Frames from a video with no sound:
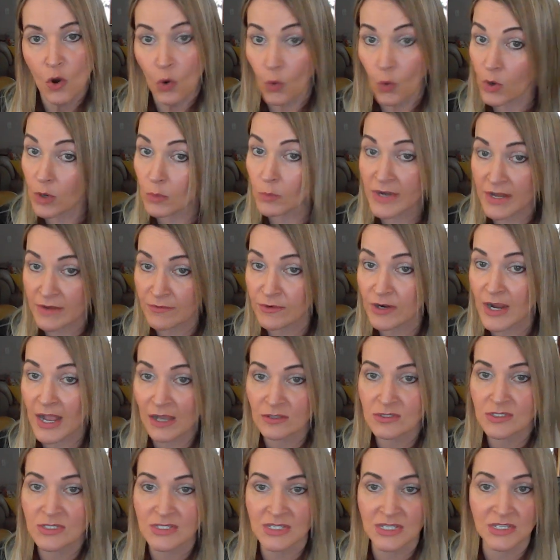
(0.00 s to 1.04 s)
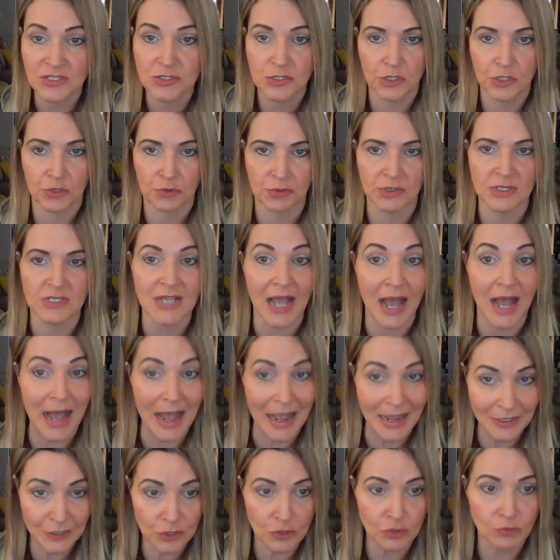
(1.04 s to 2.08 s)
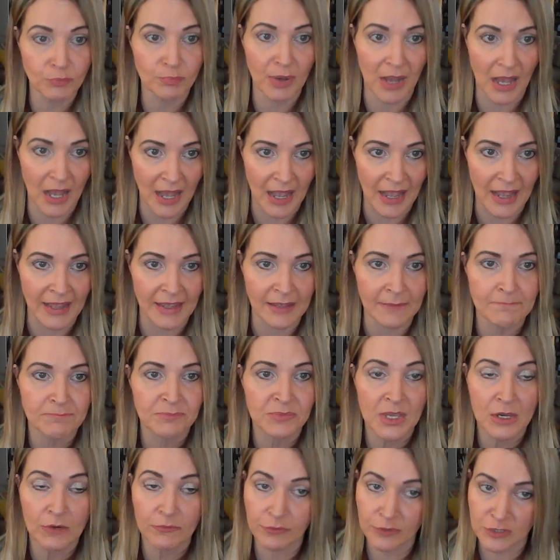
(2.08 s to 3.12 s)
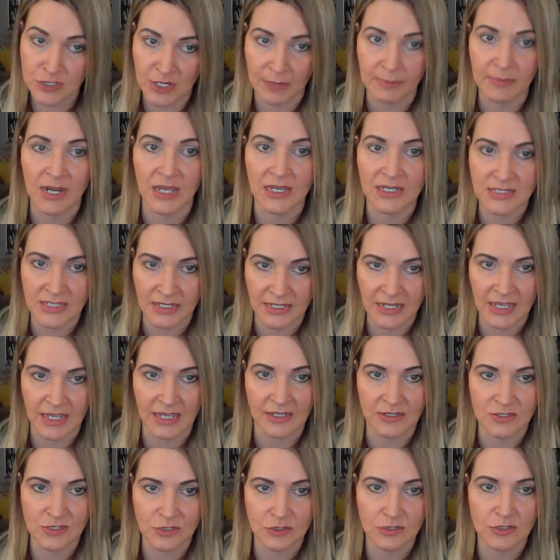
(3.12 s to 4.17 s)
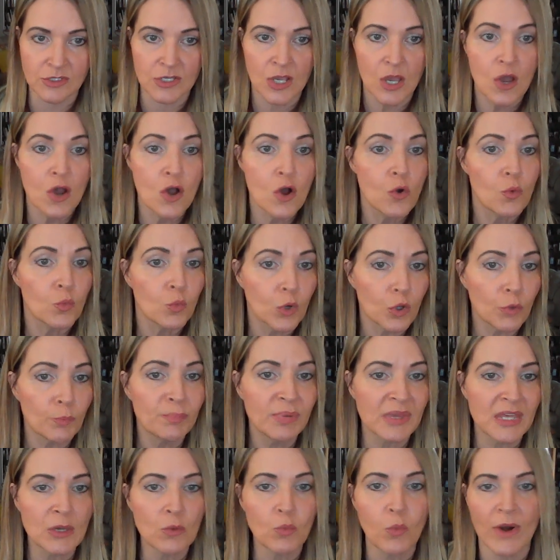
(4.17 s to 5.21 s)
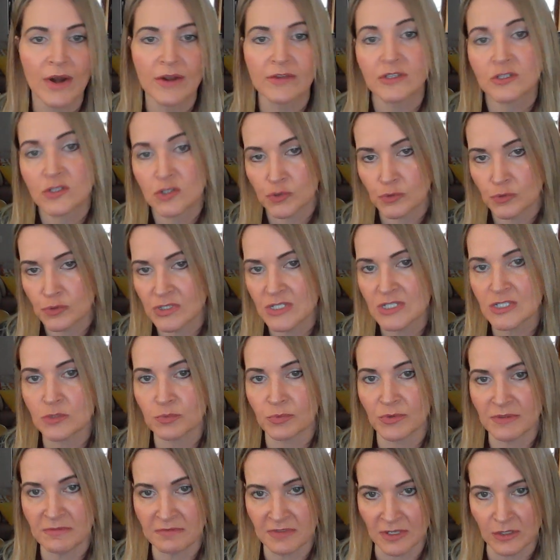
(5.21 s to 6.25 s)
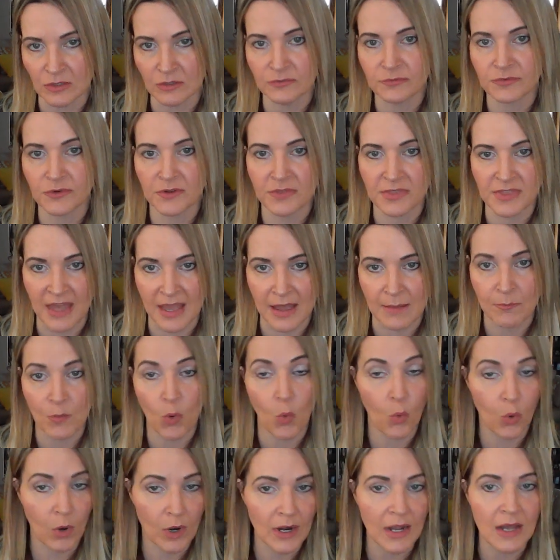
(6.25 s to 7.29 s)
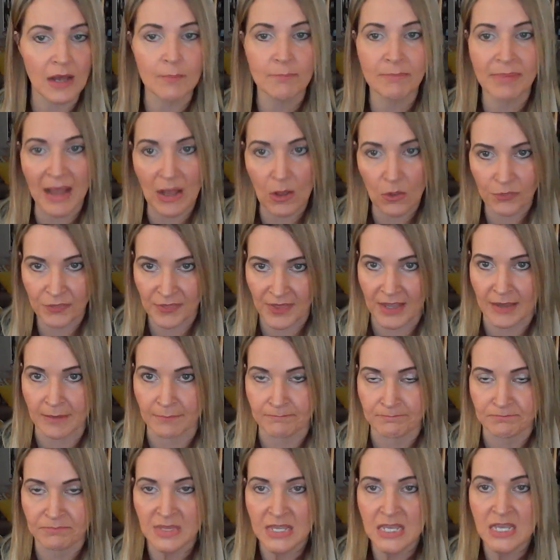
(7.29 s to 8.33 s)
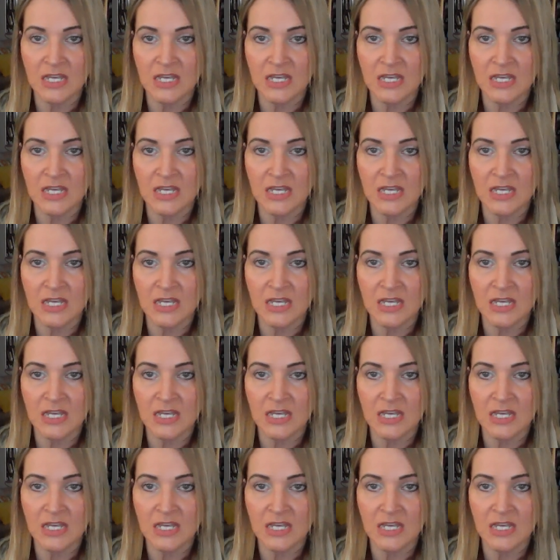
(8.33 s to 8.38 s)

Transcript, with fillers: or whatever house these degrees occupy for Geminis and Cancers, will be where the truth is revealed for them or about them.